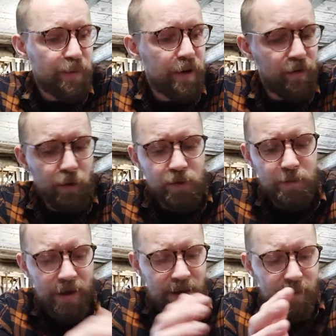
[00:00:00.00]
But of course,
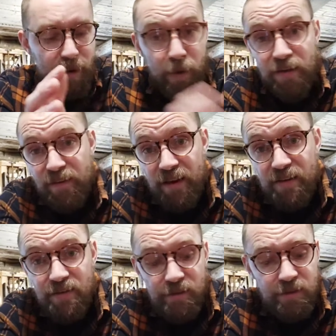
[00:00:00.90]
my
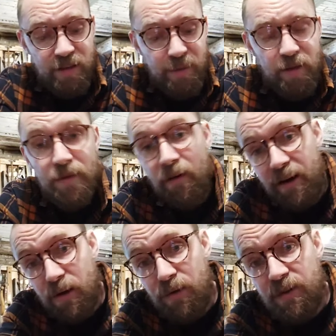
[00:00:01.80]
wayfares, some of them are very
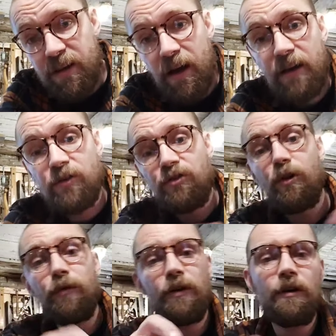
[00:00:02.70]
acoustic. I
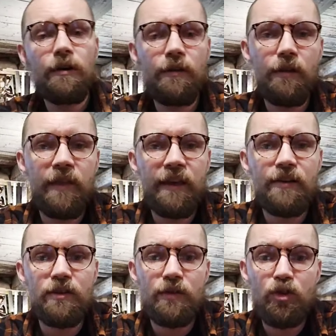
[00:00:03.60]
control the
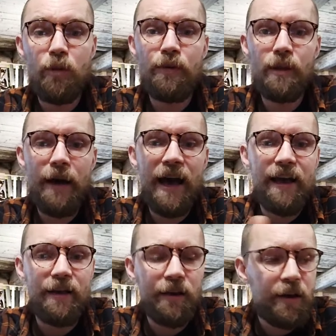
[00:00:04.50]
thickness of the top and the
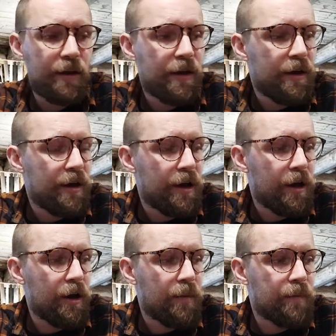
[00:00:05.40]
back,
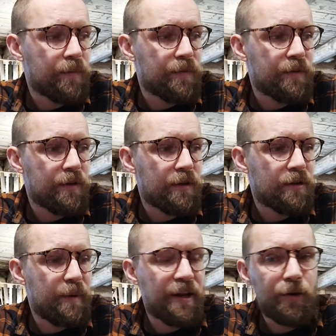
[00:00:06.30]

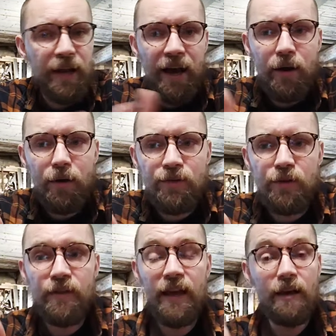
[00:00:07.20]
depending on how. So
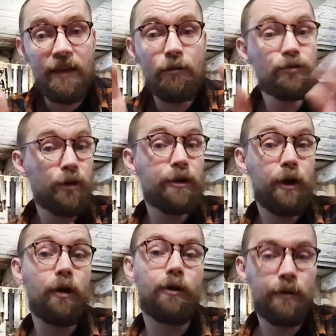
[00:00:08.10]
they're all totally
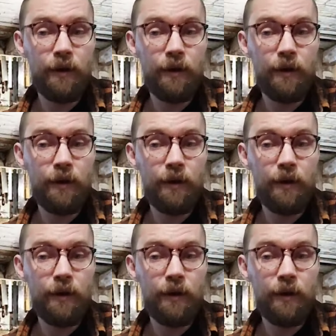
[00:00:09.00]
hollow.